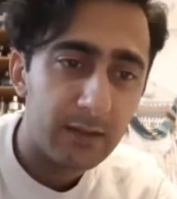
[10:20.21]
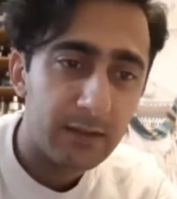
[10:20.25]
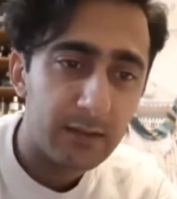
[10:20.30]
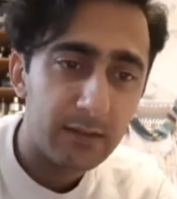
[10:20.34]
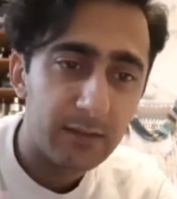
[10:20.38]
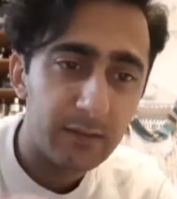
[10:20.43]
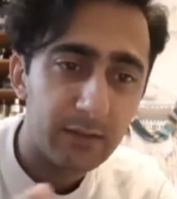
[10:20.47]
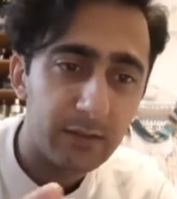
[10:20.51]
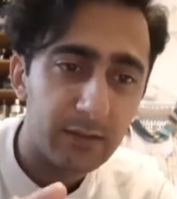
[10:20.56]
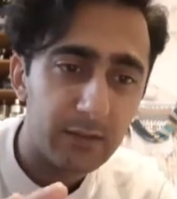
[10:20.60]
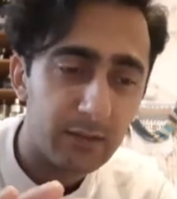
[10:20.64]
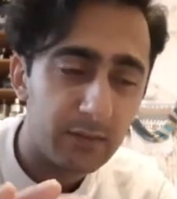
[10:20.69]

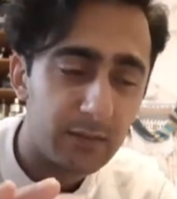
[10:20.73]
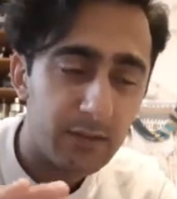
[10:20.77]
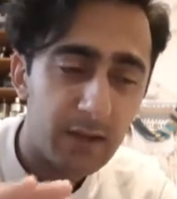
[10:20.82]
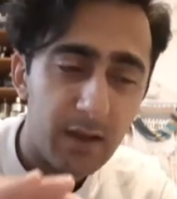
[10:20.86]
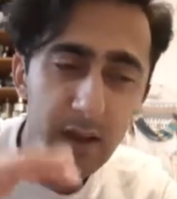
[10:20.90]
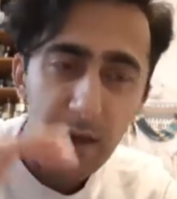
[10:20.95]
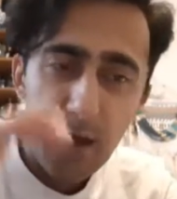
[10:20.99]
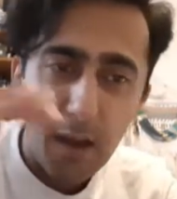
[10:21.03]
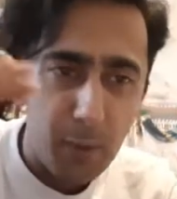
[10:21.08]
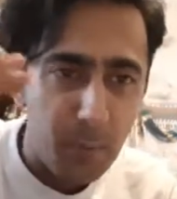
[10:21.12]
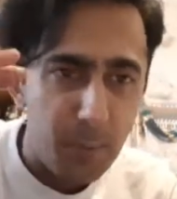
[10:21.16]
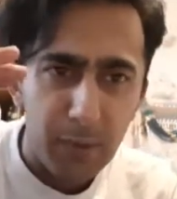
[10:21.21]
This is the
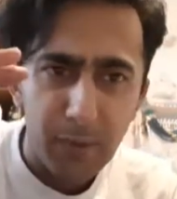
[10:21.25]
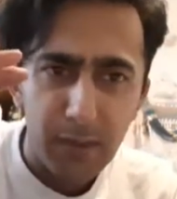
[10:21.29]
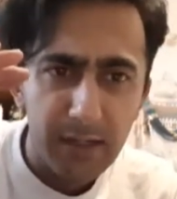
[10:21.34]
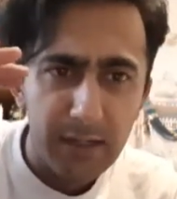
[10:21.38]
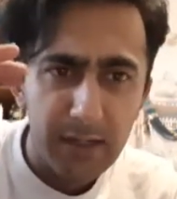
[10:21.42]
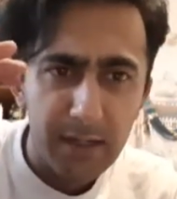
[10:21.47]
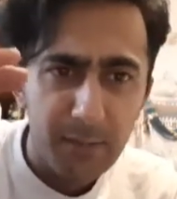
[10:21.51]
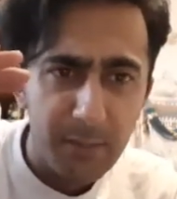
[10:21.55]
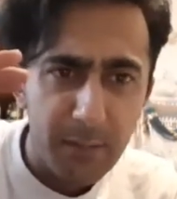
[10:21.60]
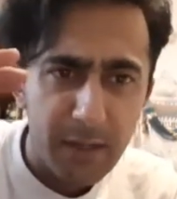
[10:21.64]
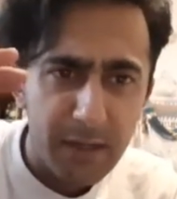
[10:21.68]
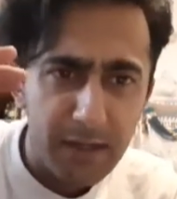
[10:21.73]
upper
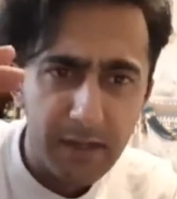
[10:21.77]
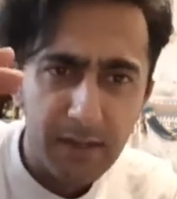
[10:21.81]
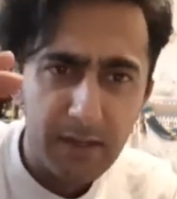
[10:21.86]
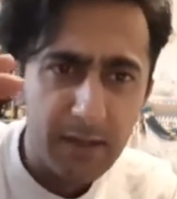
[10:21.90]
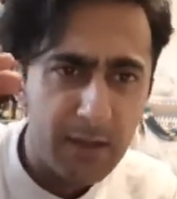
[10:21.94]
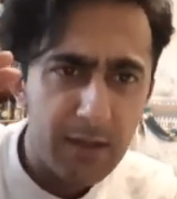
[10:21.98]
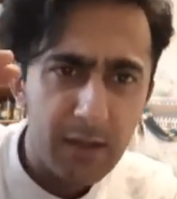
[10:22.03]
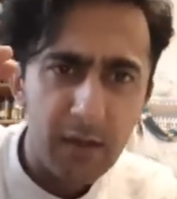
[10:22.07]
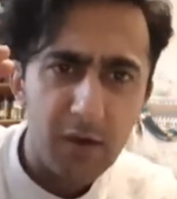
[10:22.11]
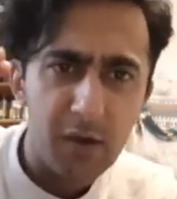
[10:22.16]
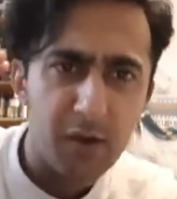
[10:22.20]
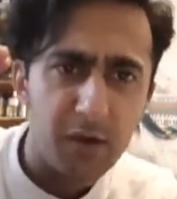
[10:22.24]
limit
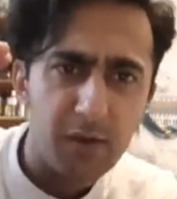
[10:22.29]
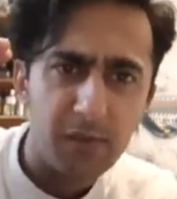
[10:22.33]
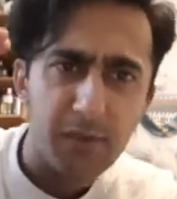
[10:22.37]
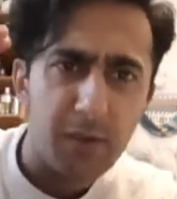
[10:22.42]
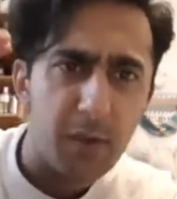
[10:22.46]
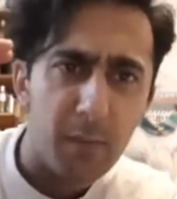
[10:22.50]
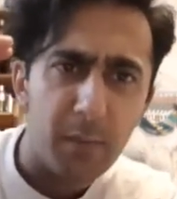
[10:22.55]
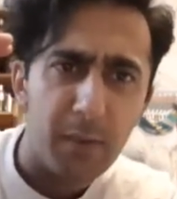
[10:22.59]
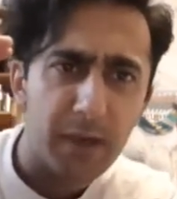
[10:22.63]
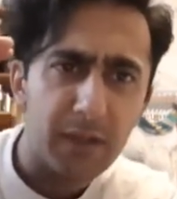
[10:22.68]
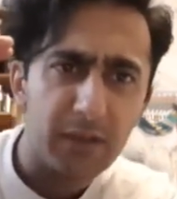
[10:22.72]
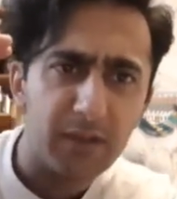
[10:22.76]
of the
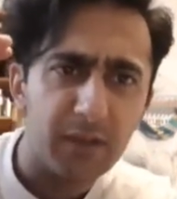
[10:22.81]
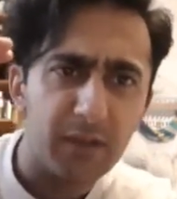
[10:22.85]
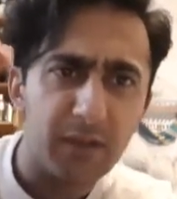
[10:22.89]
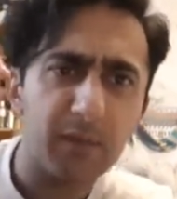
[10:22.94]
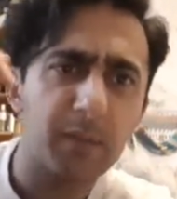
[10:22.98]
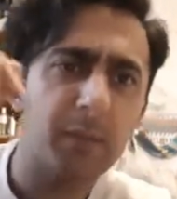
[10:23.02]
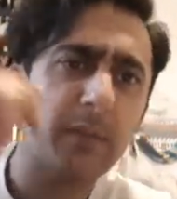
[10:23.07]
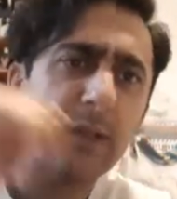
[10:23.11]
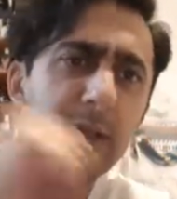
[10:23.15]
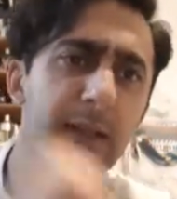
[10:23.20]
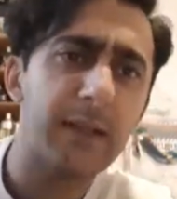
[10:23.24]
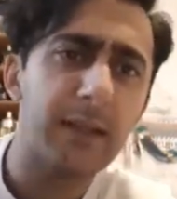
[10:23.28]
budget,
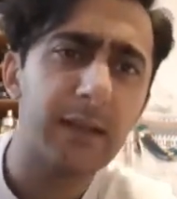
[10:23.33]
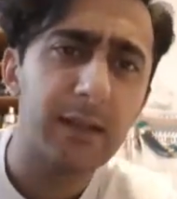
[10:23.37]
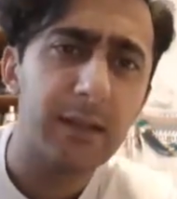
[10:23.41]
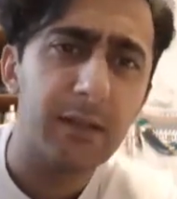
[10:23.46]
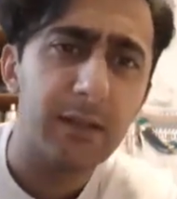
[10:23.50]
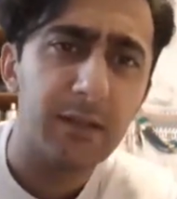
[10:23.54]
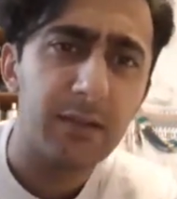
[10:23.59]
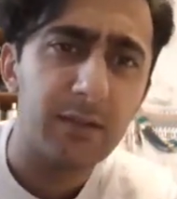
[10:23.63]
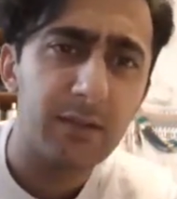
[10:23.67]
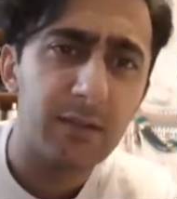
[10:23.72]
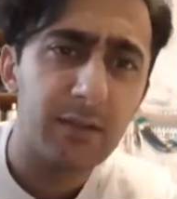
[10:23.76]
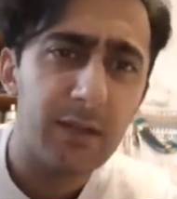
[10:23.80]

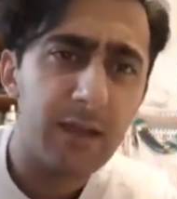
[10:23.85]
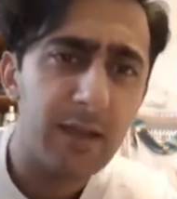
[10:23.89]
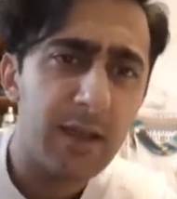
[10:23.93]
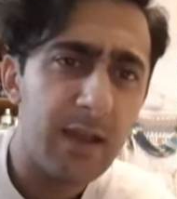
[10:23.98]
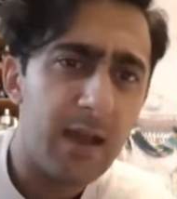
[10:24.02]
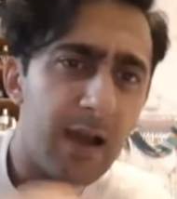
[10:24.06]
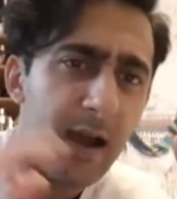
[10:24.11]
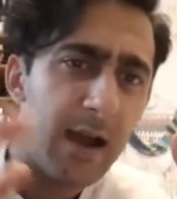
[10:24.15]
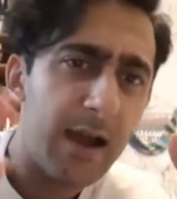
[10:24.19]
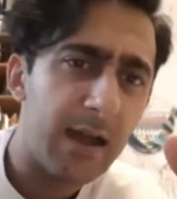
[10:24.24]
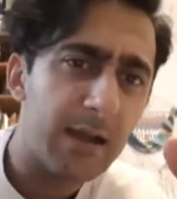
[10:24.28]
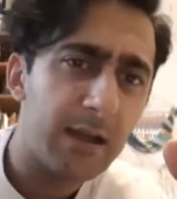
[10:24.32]
because
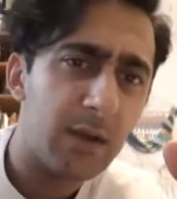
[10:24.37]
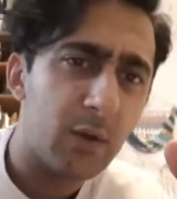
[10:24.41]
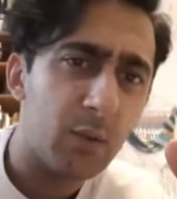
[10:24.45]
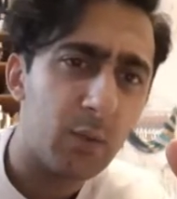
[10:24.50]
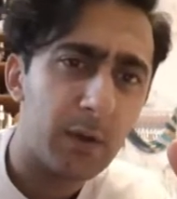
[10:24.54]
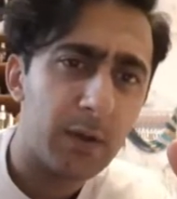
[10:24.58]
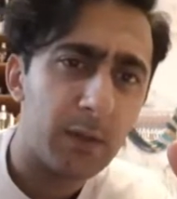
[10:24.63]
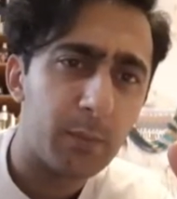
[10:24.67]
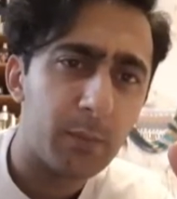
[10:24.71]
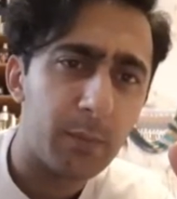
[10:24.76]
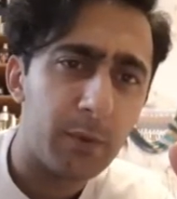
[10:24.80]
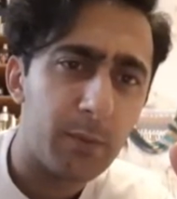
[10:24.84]
I don't
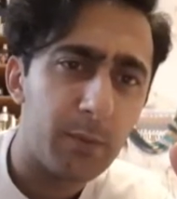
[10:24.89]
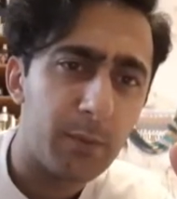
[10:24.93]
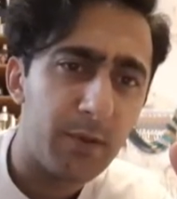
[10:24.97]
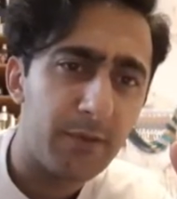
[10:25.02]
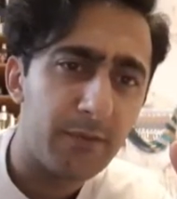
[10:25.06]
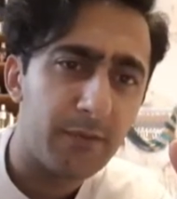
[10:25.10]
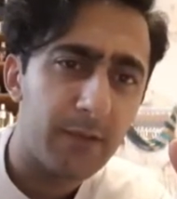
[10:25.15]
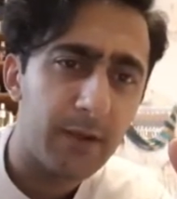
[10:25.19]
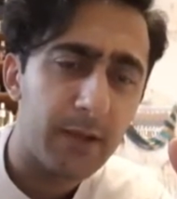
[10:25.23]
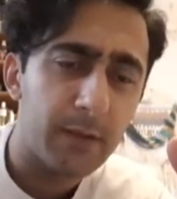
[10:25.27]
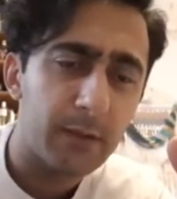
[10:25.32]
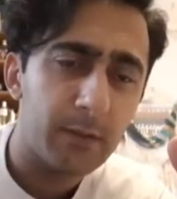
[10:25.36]
want to promote
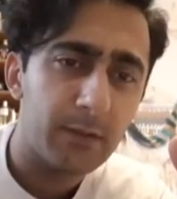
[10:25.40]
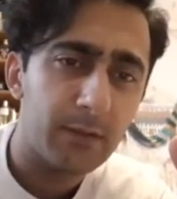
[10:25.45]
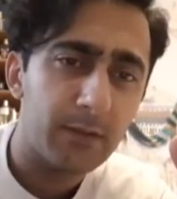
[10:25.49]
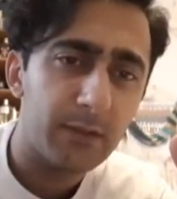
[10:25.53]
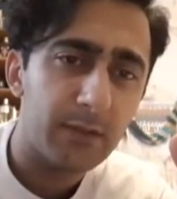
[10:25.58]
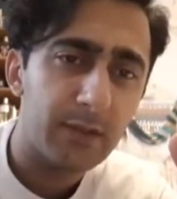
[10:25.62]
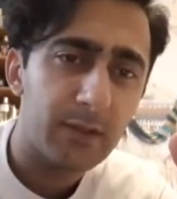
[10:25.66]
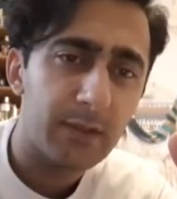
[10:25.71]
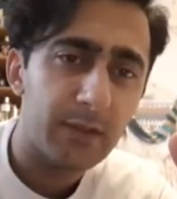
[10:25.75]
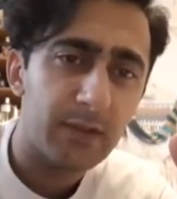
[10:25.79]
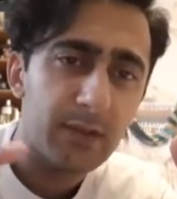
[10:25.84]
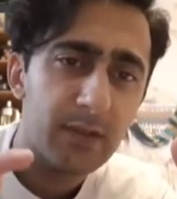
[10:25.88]

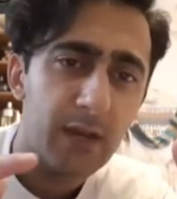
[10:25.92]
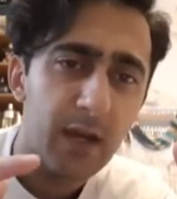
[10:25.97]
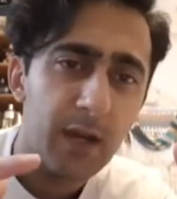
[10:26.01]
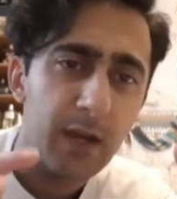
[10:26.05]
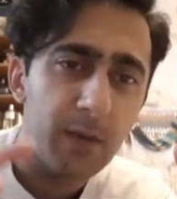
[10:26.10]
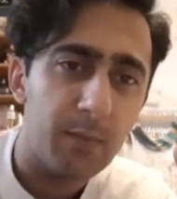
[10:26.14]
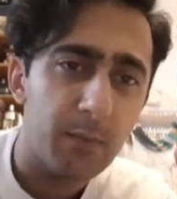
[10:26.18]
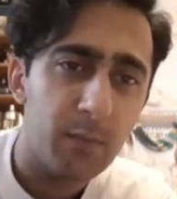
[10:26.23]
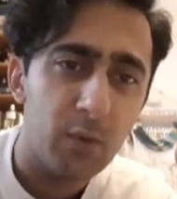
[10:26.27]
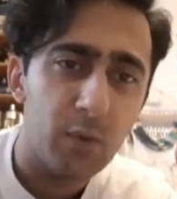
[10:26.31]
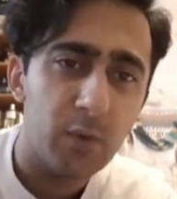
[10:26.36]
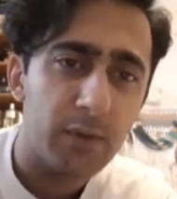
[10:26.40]
fragrances that are
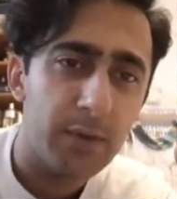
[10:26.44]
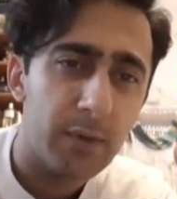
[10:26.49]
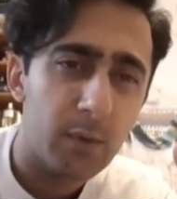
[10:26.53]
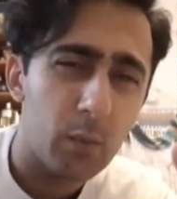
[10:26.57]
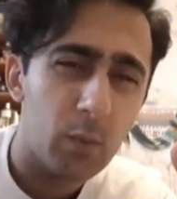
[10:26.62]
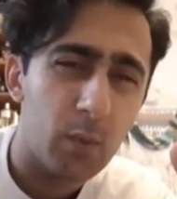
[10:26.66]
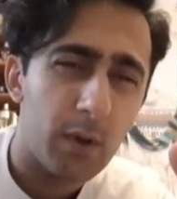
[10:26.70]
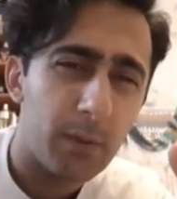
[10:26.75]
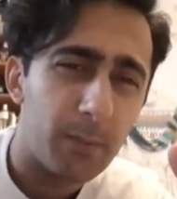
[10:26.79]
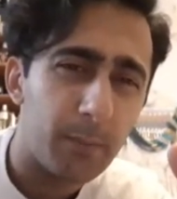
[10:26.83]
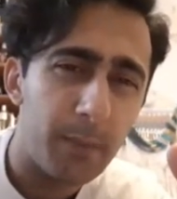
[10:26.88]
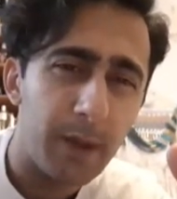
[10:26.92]
more than
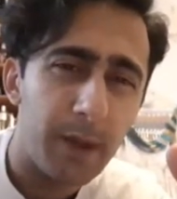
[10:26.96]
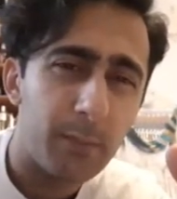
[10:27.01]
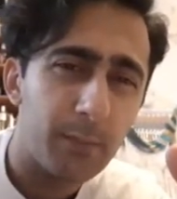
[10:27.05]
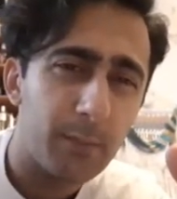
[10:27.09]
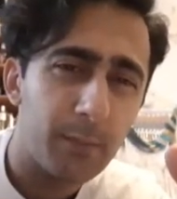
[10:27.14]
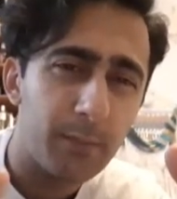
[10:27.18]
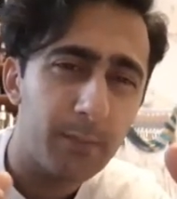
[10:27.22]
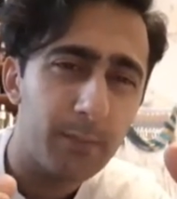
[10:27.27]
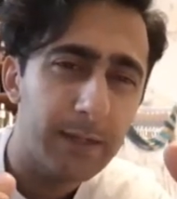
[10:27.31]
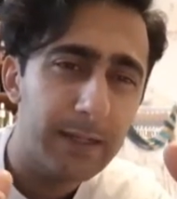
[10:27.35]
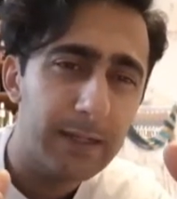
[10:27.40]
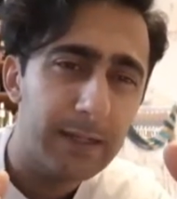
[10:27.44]
£1 per
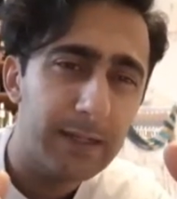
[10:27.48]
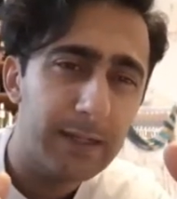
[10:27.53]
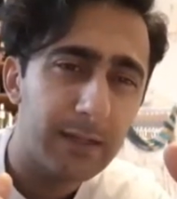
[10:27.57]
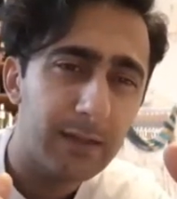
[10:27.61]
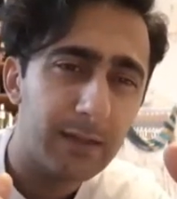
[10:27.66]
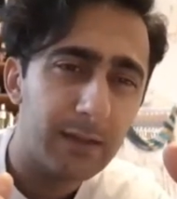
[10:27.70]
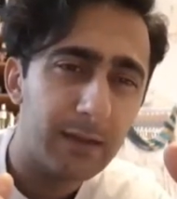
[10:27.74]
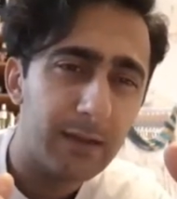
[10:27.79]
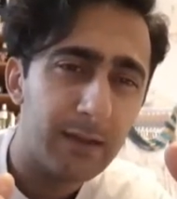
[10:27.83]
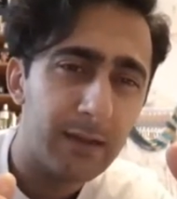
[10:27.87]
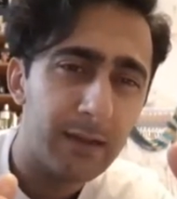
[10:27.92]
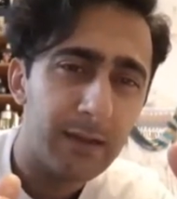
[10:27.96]

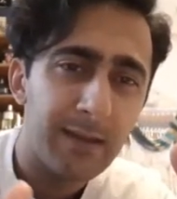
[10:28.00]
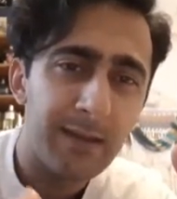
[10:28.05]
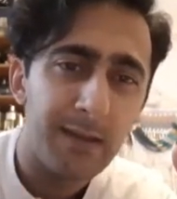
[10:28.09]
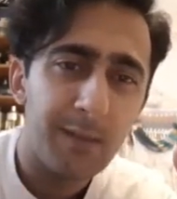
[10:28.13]
milliliter,